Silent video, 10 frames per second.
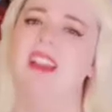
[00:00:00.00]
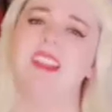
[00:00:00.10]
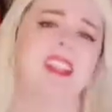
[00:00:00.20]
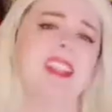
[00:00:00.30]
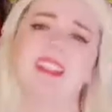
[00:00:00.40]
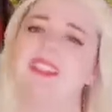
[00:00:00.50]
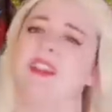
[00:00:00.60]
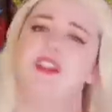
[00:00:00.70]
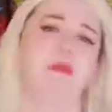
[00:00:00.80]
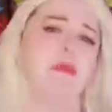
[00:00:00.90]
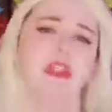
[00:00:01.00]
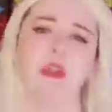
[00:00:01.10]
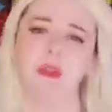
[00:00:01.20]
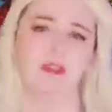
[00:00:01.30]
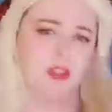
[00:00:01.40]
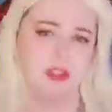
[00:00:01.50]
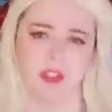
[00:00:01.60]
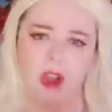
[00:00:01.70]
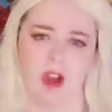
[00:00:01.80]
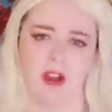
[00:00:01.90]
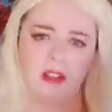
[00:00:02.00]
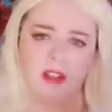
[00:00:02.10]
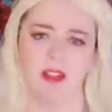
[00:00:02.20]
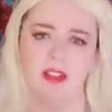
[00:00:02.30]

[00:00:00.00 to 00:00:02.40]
because it is such a beautiful song.